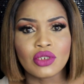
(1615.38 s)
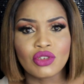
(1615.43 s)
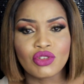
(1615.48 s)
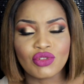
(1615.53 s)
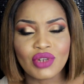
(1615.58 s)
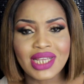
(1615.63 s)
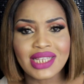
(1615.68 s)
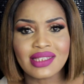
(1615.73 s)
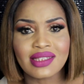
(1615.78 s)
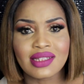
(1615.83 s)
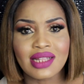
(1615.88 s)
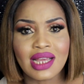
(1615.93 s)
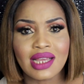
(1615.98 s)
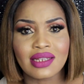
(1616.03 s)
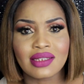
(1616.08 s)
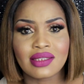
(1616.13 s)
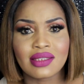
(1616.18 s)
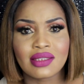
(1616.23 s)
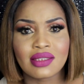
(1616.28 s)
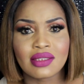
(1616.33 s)
Dress
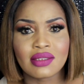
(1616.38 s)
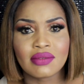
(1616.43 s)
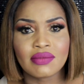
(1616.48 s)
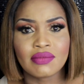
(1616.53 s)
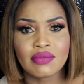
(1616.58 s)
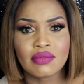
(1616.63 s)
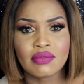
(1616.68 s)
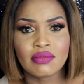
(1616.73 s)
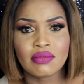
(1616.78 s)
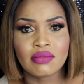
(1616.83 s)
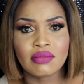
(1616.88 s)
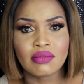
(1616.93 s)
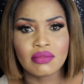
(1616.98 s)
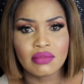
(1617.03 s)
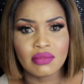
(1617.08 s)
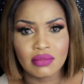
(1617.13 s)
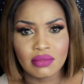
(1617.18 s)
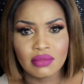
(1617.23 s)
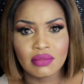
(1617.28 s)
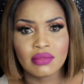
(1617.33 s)
nice.
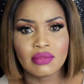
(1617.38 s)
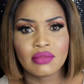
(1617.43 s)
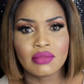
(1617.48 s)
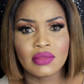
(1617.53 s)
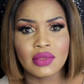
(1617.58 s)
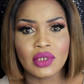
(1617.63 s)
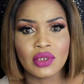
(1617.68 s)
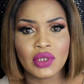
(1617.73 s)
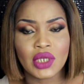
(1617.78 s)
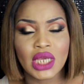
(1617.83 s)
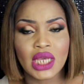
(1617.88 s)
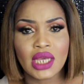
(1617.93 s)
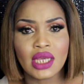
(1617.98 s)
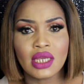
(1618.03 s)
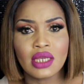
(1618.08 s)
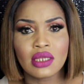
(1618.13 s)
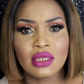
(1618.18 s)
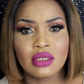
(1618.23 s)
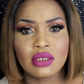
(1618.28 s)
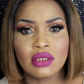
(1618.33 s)

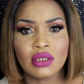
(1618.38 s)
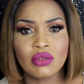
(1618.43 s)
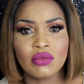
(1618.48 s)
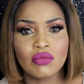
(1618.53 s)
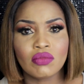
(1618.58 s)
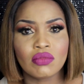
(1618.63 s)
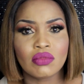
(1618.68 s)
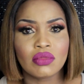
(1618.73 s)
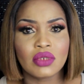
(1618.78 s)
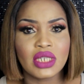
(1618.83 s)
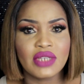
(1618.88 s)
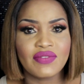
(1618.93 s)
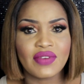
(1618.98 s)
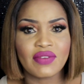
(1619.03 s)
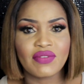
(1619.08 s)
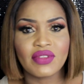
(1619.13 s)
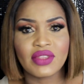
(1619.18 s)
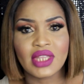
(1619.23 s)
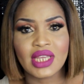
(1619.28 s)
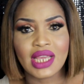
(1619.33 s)
Okay? Don't leave
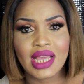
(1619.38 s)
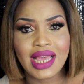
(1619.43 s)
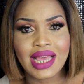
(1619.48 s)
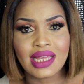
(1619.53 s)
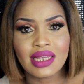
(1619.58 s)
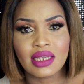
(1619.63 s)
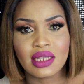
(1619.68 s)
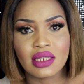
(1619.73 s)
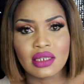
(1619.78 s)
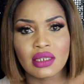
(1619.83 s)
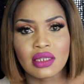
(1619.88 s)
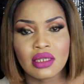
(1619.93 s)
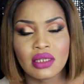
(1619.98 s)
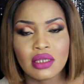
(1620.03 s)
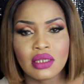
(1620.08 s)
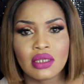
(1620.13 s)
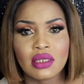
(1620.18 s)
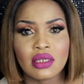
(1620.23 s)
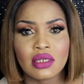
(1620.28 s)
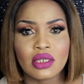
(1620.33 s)
everything hanging.
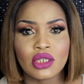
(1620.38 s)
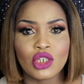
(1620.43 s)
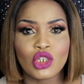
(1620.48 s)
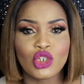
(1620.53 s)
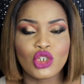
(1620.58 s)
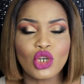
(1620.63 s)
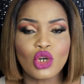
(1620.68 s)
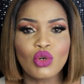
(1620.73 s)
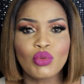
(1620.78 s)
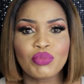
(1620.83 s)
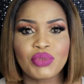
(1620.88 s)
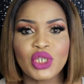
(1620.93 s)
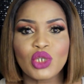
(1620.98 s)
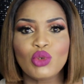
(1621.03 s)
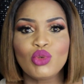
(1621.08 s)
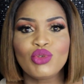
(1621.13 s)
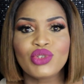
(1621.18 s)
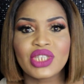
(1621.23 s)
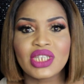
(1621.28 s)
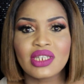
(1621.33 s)
Don't be
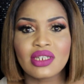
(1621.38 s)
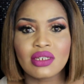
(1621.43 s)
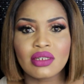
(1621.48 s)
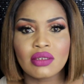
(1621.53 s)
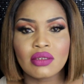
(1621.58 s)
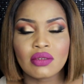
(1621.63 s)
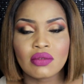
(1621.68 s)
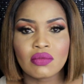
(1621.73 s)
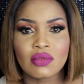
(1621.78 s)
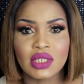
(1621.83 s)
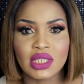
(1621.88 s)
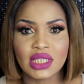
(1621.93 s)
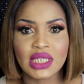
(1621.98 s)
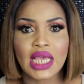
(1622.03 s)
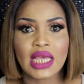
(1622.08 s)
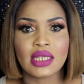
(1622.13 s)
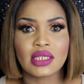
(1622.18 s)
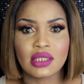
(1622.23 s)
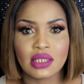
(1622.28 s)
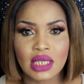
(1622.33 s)
oozing
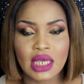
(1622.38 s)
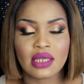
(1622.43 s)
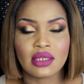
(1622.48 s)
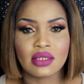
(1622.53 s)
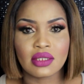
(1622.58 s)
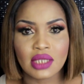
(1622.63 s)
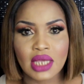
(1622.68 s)
sex, sex,